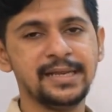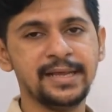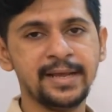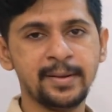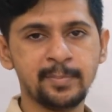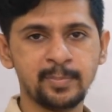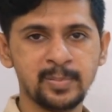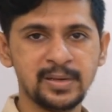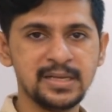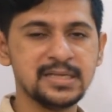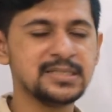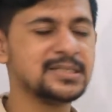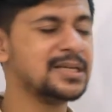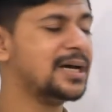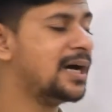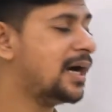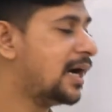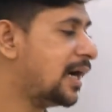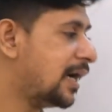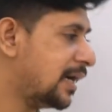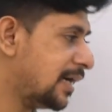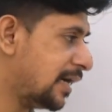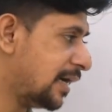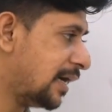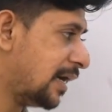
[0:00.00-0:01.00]
take place
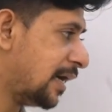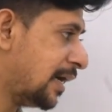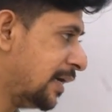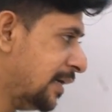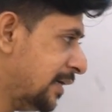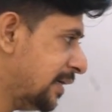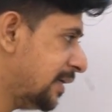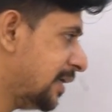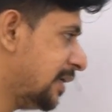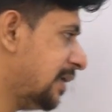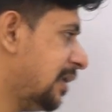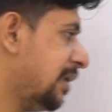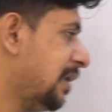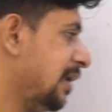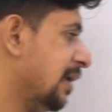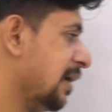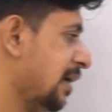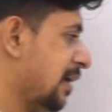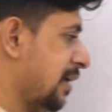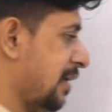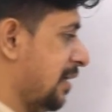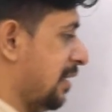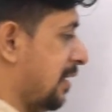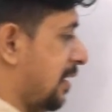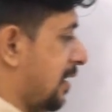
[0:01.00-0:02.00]
until
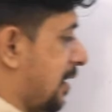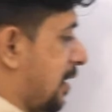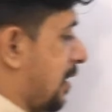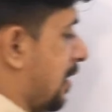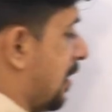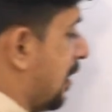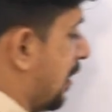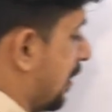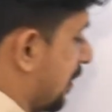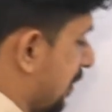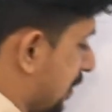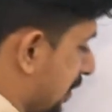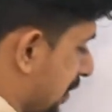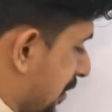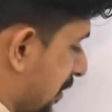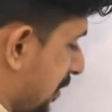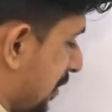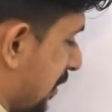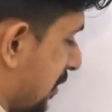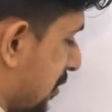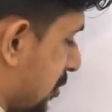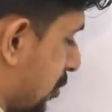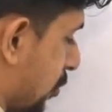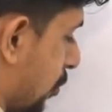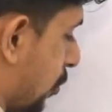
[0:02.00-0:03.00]

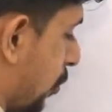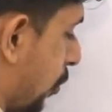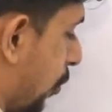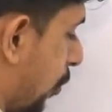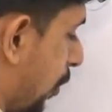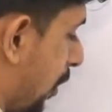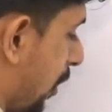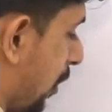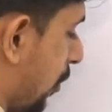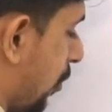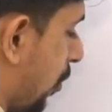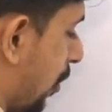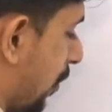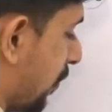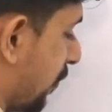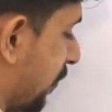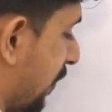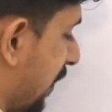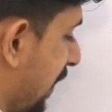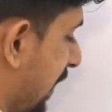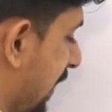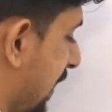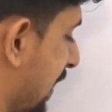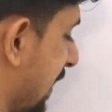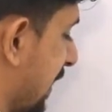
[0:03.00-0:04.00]
the cold
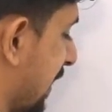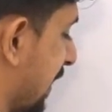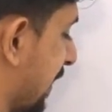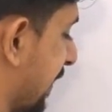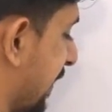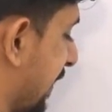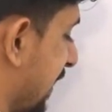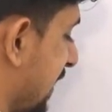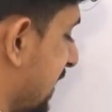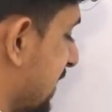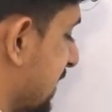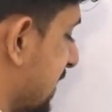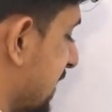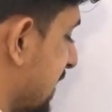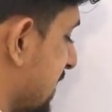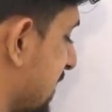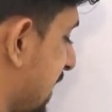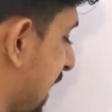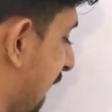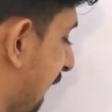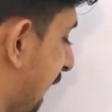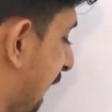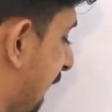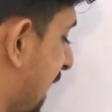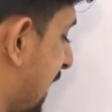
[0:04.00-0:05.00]
coffee reaches
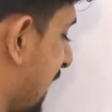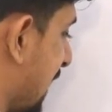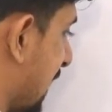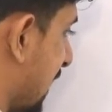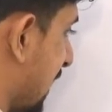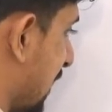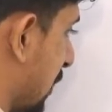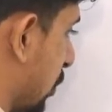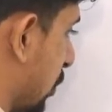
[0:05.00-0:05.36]
at